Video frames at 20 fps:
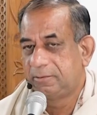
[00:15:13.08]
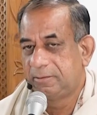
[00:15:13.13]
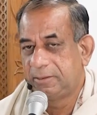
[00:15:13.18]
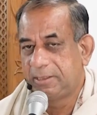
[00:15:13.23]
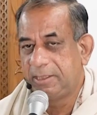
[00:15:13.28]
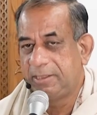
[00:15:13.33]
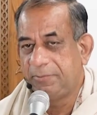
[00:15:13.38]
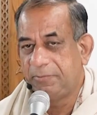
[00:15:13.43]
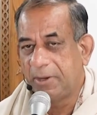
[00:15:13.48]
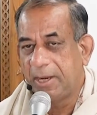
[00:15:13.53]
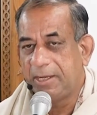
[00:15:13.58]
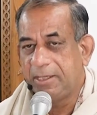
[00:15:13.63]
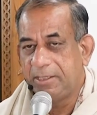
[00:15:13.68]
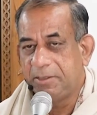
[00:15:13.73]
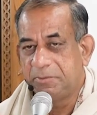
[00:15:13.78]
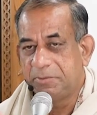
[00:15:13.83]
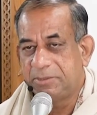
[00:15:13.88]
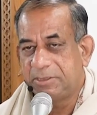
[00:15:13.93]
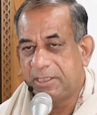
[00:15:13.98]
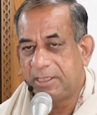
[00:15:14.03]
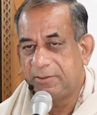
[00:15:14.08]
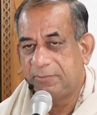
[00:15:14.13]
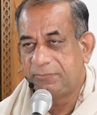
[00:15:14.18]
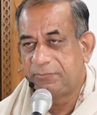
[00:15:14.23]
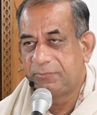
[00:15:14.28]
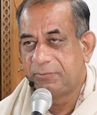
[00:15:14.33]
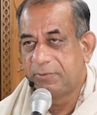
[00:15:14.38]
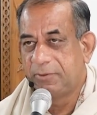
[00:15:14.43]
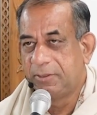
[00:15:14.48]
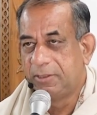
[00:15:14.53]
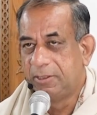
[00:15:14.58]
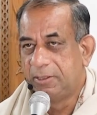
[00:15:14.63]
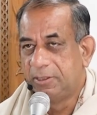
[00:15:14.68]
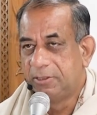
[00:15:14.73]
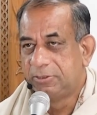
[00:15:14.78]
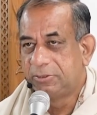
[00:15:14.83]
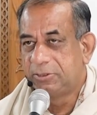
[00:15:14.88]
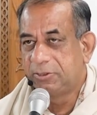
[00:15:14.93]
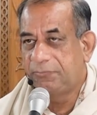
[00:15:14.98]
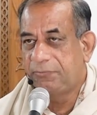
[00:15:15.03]
the divine himself.
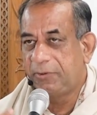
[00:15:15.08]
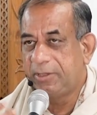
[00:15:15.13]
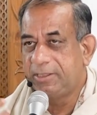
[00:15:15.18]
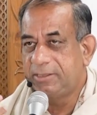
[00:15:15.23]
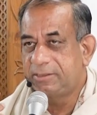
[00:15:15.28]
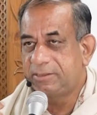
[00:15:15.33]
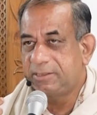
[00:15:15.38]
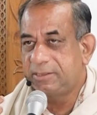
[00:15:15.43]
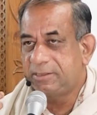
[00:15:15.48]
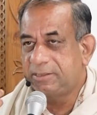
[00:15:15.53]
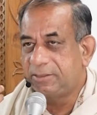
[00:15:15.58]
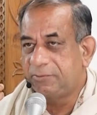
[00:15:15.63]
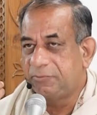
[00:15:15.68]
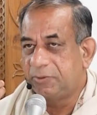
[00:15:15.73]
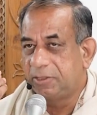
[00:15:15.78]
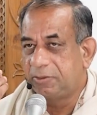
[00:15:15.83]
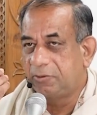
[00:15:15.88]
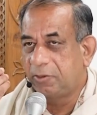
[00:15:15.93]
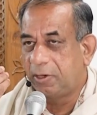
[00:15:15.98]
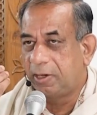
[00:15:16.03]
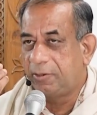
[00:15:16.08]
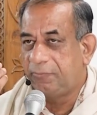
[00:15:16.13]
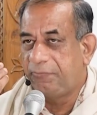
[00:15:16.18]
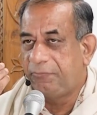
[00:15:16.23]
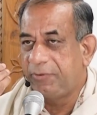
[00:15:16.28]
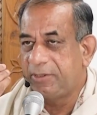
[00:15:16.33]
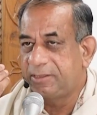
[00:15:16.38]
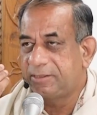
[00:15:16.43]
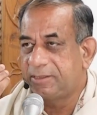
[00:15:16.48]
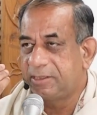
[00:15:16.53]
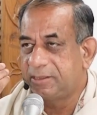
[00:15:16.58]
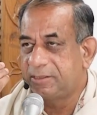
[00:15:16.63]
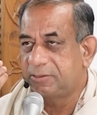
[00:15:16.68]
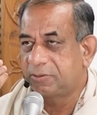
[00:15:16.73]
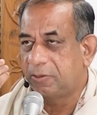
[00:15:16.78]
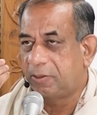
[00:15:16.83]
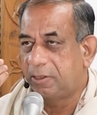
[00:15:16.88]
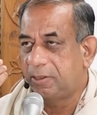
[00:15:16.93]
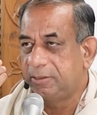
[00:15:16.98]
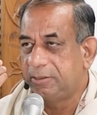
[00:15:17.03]
So, for instance, if the thought fixes
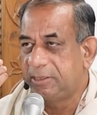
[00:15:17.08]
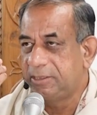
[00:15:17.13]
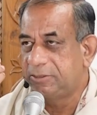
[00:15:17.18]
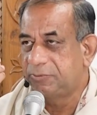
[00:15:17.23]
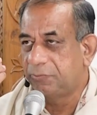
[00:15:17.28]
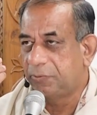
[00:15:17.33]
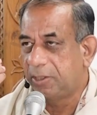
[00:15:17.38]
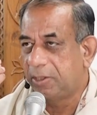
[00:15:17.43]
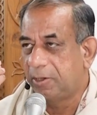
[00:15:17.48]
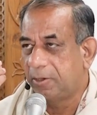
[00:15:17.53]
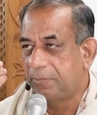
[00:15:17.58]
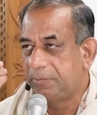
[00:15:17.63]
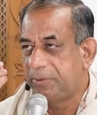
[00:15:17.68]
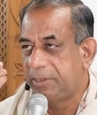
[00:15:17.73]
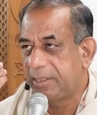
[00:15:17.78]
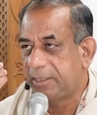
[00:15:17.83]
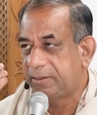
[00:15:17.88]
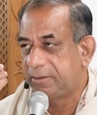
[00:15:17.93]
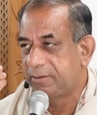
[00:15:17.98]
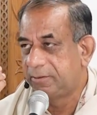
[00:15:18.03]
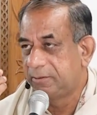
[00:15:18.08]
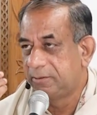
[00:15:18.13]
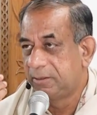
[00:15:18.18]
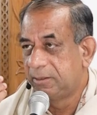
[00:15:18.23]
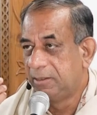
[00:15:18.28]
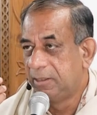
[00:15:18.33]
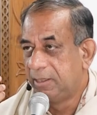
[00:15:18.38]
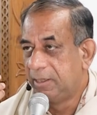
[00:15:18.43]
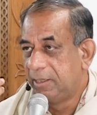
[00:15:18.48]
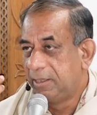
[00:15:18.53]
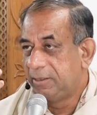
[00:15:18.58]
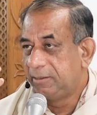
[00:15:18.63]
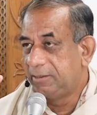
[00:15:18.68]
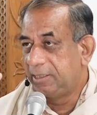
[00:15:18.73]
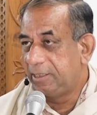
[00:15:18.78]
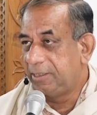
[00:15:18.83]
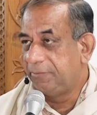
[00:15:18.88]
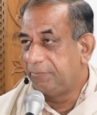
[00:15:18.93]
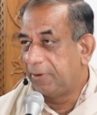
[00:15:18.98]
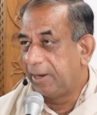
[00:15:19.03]
on this one object,
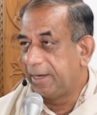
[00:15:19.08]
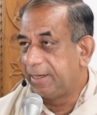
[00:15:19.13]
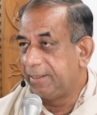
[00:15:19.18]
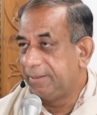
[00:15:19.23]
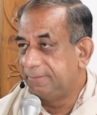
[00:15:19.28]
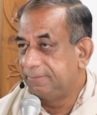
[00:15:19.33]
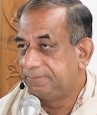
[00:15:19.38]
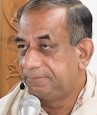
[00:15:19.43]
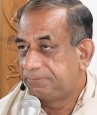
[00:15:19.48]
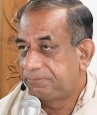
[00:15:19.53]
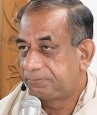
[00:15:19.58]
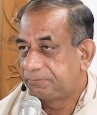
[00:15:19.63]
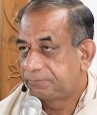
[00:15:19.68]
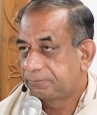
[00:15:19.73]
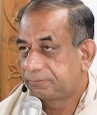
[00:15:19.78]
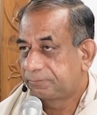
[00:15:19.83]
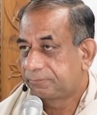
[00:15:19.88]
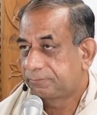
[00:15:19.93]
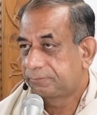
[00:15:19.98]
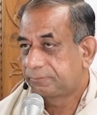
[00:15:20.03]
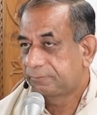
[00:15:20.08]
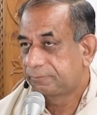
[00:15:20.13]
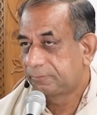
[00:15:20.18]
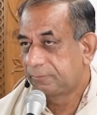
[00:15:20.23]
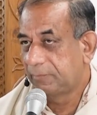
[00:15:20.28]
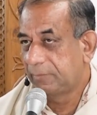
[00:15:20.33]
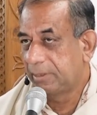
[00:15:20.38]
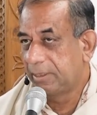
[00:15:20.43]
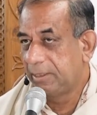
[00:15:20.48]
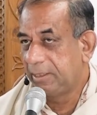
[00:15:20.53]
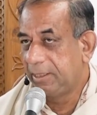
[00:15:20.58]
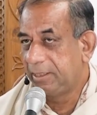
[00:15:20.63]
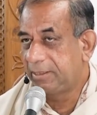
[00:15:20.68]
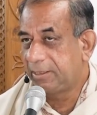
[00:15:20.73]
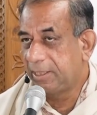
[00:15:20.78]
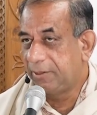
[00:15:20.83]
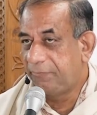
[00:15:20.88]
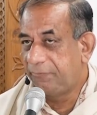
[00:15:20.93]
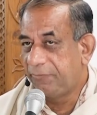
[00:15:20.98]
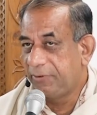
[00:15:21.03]
the divine, it
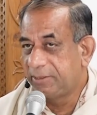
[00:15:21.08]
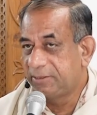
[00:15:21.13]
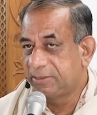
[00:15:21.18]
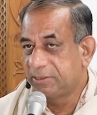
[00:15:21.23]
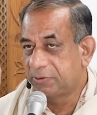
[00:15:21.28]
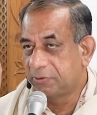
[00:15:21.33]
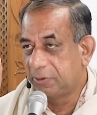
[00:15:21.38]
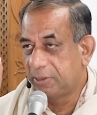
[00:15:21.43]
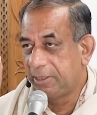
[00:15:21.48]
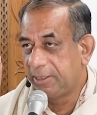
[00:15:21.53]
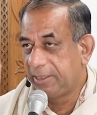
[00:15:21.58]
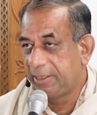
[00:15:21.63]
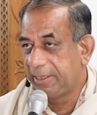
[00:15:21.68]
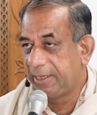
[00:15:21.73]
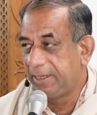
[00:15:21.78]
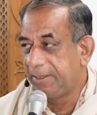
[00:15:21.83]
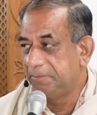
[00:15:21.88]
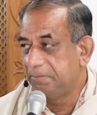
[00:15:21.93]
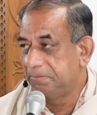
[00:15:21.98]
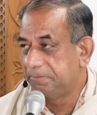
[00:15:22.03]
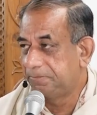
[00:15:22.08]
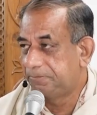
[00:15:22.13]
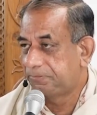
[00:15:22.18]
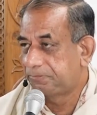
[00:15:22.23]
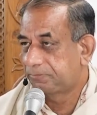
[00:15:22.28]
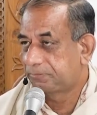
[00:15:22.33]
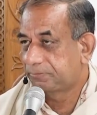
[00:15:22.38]
can fix it on a name.